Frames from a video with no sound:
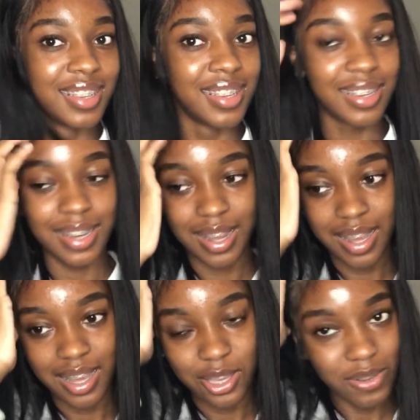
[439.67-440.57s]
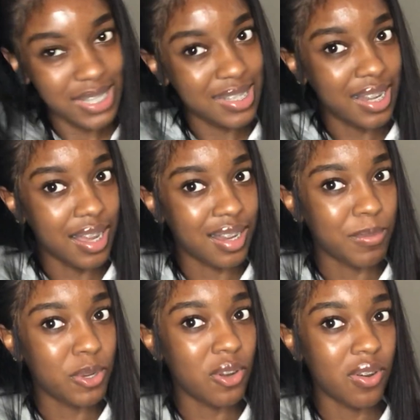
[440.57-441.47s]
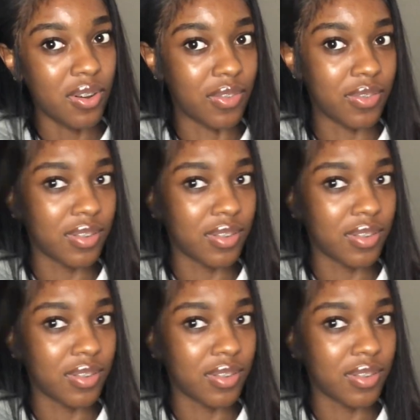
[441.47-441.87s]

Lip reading: Nah, yo, it's done not coming off.